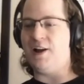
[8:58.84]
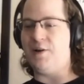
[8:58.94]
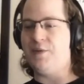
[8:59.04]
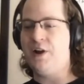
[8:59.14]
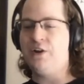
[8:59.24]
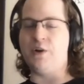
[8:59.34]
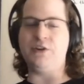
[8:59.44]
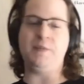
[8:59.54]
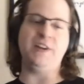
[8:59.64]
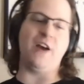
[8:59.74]
Um,
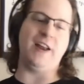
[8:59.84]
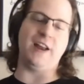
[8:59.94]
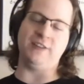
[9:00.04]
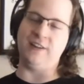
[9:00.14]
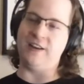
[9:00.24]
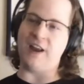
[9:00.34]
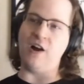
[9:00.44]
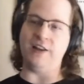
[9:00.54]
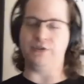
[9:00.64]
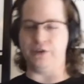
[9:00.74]
so I'll jump in now, I guess, and, and
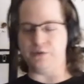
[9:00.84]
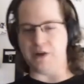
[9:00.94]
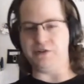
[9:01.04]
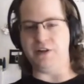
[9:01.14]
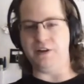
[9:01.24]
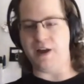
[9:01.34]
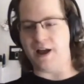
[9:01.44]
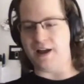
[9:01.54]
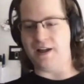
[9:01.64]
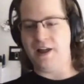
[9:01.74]
I'll answer this question.
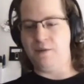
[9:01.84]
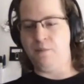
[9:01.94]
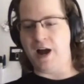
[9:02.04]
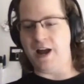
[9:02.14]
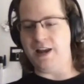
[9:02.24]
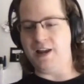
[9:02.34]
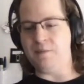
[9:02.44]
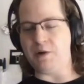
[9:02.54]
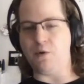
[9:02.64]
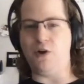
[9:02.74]
Uh,
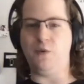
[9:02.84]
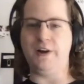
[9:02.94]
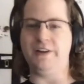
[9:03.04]
my my role